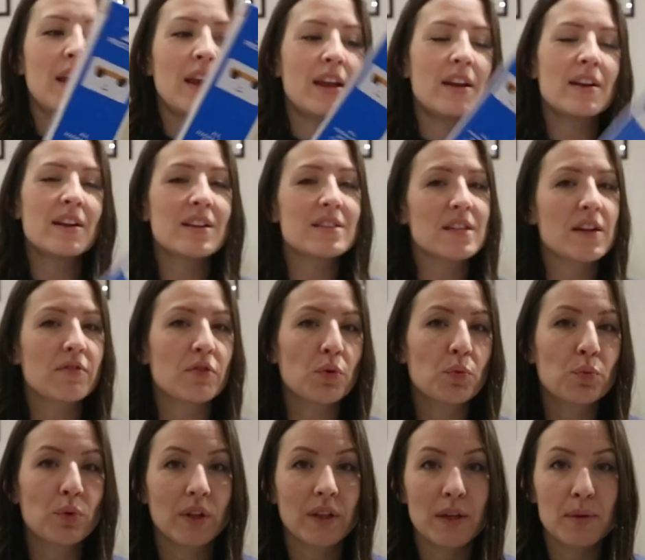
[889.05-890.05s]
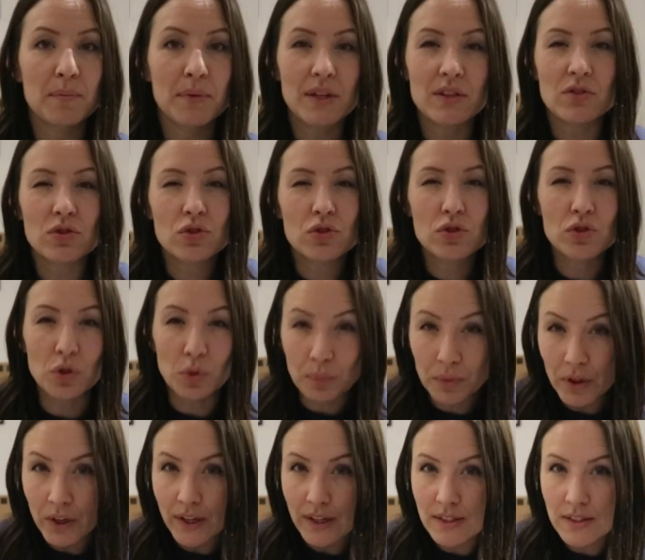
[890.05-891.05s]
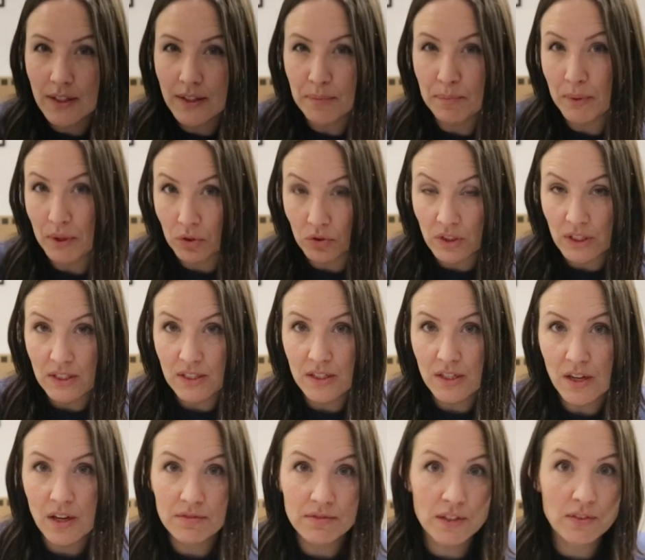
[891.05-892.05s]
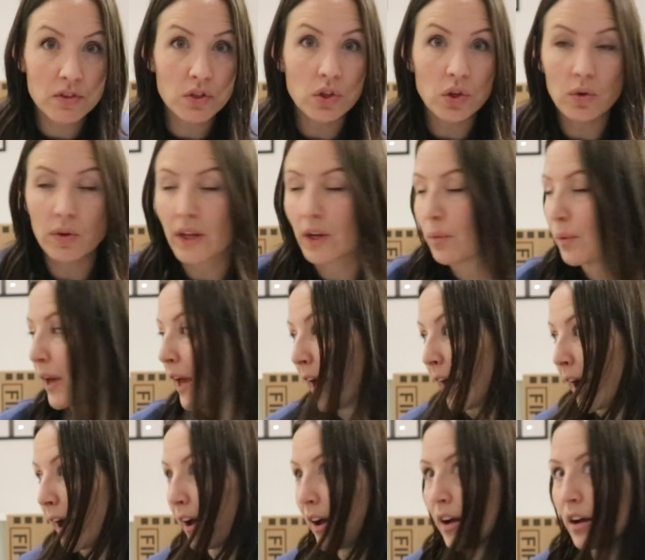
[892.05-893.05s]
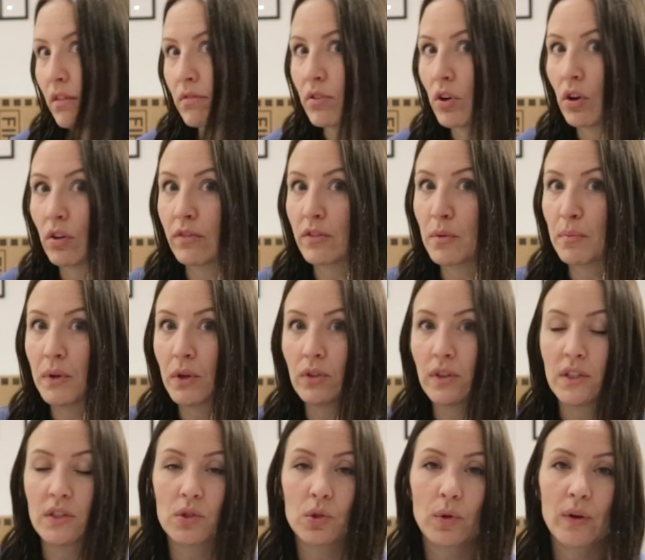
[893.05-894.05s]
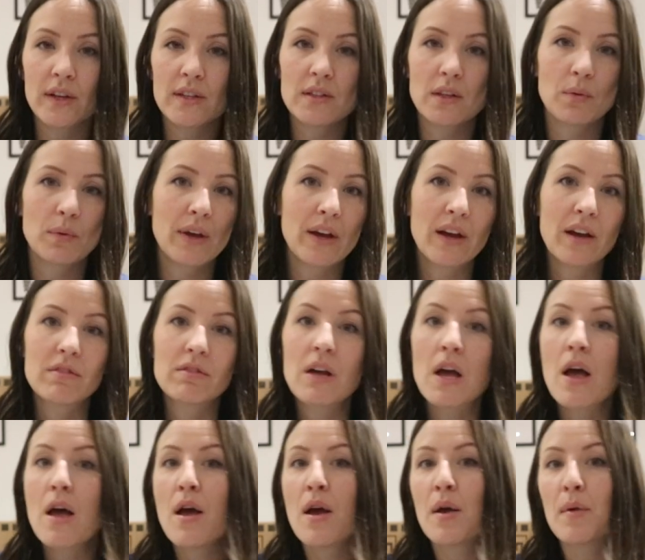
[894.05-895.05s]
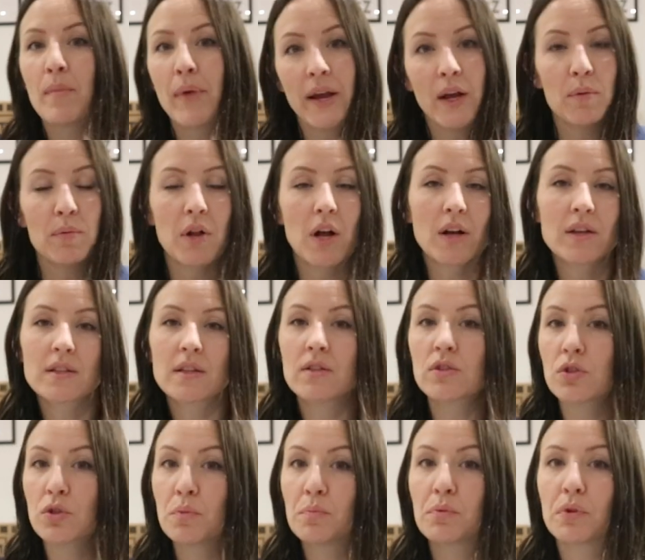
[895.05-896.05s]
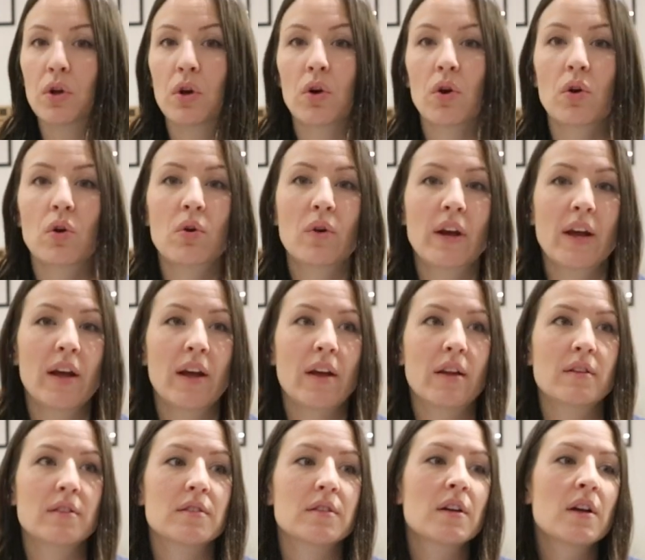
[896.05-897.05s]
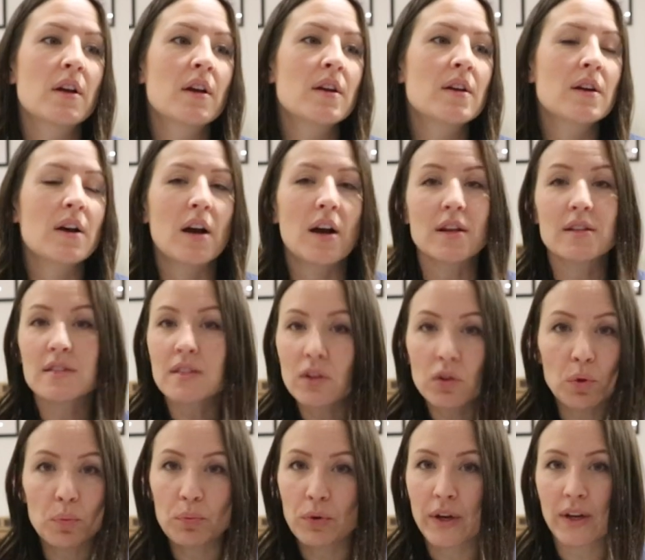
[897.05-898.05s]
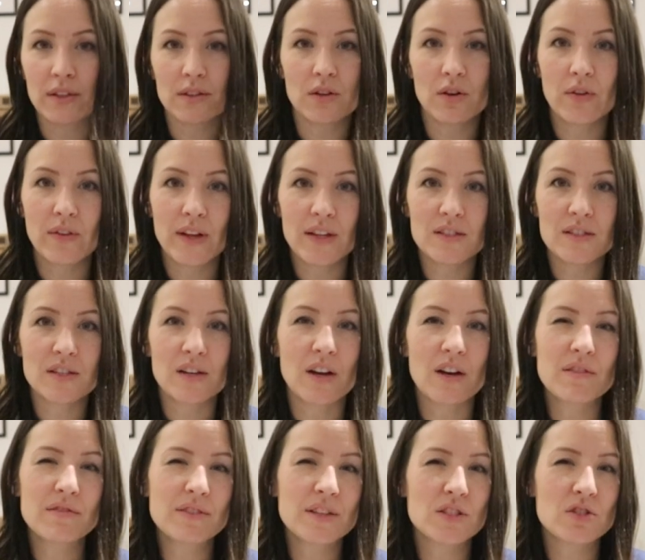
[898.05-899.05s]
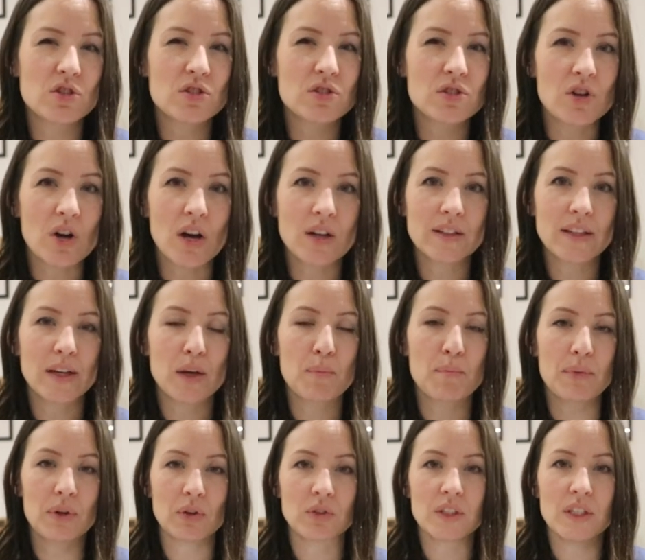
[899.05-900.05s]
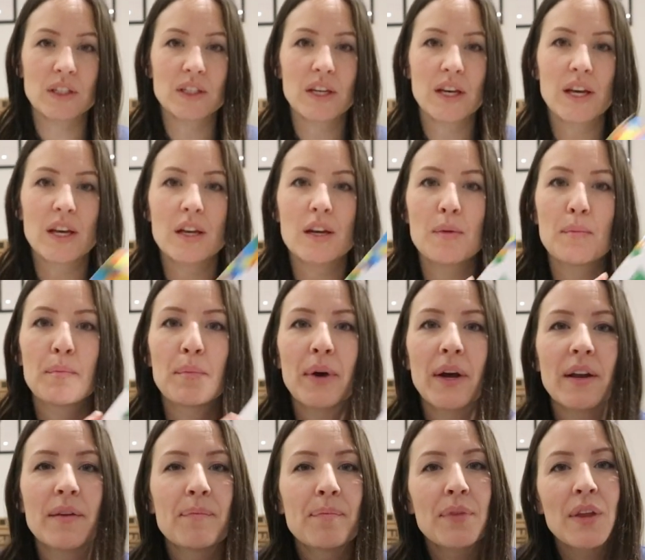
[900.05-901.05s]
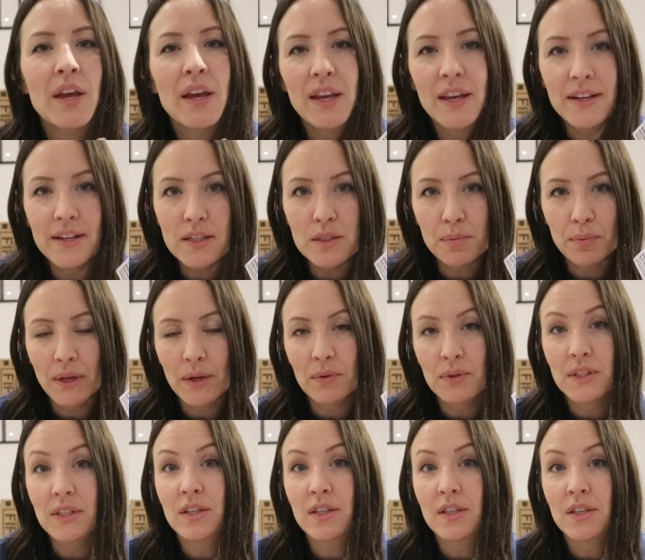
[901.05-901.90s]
Hayden has never really been super into the building stuff, even though like we have all the building toys, like we have Mega Bloks and Duplo and uh, stickle bricks and all that stuff. He's just not like a building kid, but he does play with